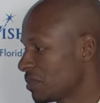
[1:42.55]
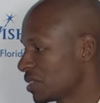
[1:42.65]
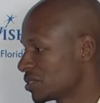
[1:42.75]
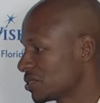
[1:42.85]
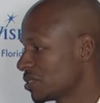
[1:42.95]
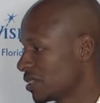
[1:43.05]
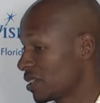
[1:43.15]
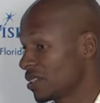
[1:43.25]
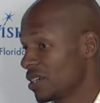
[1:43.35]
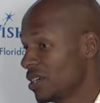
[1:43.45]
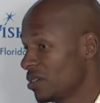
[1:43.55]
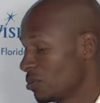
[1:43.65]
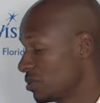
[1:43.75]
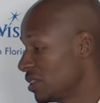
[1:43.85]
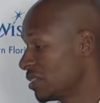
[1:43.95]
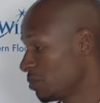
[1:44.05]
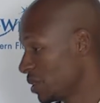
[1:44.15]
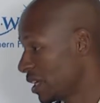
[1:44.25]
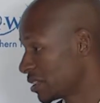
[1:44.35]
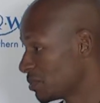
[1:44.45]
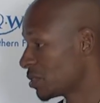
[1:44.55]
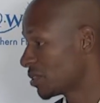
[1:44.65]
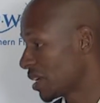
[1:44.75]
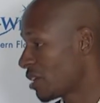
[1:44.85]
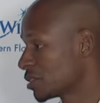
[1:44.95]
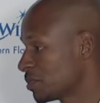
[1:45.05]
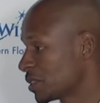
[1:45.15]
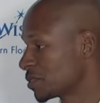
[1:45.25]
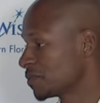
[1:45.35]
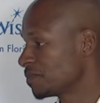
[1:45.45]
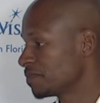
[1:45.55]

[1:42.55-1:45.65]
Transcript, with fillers: make sure that we let them know that they are special.